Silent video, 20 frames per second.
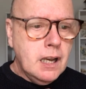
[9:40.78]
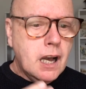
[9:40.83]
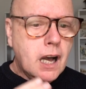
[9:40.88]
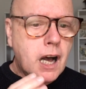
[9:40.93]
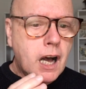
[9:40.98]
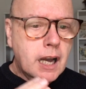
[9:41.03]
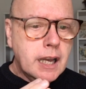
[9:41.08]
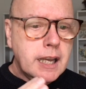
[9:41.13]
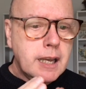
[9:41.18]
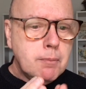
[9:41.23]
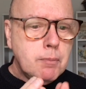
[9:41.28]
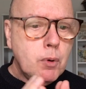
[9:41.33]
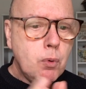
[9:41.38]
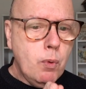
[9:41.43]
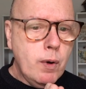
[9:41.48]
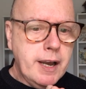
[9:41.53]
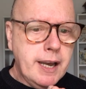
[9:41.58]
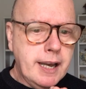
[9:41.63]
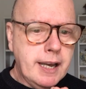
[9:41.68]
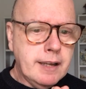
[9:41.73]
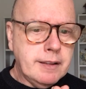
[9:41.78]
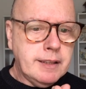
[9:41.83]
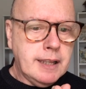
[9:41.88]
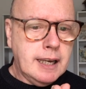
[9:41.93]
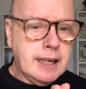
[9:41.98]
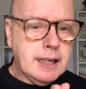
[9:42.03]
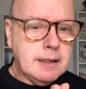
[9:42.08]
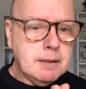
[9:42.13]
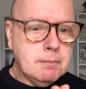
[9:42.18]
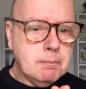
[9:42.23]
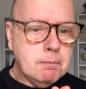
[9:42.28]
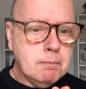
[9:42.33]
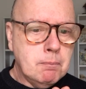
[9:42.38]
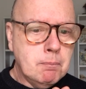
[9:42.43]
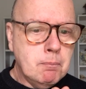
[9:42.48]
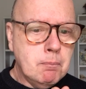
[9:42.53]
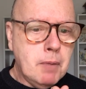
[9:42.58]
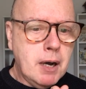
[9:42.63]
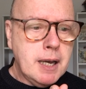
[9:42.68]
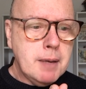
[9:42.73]
I am aware that
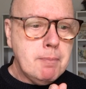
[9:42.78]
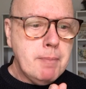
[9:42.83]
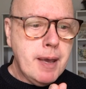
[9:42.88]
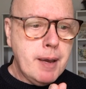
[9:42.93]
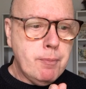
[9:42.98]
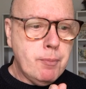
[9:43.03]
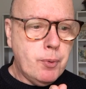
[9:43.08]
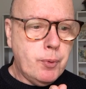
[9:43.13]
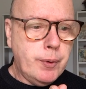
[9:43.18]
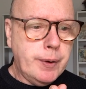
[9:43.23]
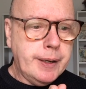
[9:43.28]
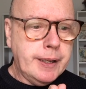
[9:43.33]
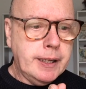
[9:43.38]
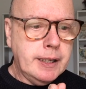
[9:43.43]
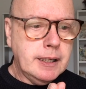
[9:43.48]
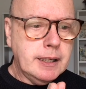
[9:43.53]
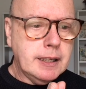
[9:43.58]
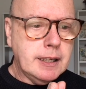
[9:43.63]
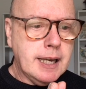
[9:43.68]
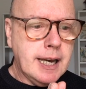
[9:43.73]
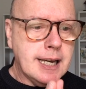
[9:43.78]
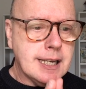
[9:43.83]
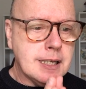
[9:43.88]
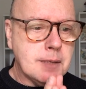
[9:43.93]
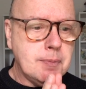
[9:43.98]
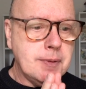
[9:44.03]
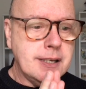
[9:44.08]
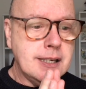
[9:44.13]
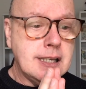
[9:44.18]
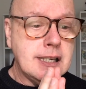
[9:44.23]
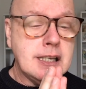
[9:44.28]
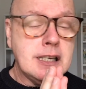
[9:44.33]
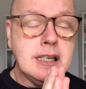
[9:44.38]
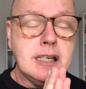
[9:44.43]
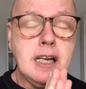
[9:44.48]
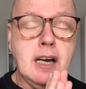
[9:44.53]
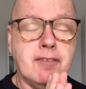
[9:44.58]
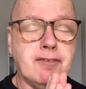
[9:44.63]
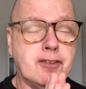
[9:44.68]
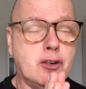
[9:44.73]
my memory has been
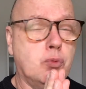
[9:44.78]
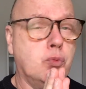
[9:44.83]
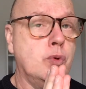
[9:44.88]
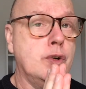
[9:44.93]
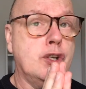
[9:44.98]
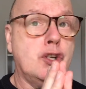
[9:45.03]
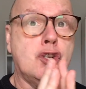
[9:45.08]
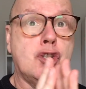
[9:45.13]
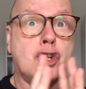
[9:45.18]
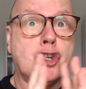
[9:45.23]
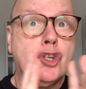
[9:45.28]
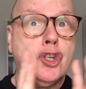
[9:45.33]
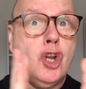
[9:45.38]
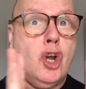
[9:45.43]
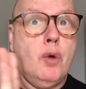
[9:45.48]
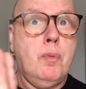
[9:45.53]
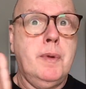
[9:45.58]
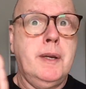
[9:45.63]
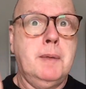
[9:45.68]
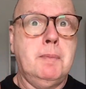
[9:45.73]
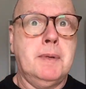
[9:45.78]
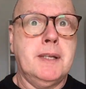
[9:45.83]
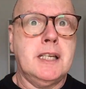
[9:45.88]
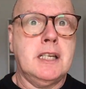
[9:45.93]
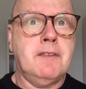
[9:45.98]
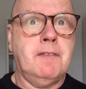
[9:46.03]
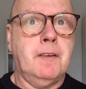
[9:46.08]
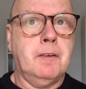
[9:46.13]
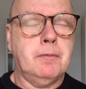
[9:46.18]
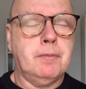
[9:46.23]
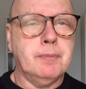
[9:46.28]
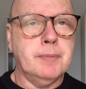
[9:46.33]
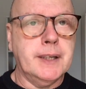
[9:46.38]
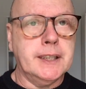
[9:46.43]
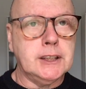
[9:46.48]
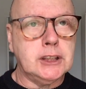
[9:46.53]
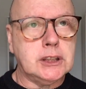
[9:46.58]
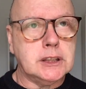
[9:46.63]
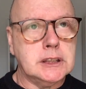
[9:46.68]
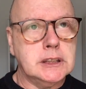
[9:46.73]
stuffed with so many bits of
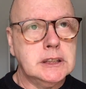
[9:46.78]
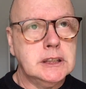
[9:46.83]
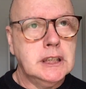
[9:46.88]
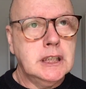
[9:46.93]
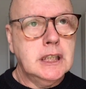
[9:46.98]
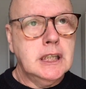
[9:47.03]
information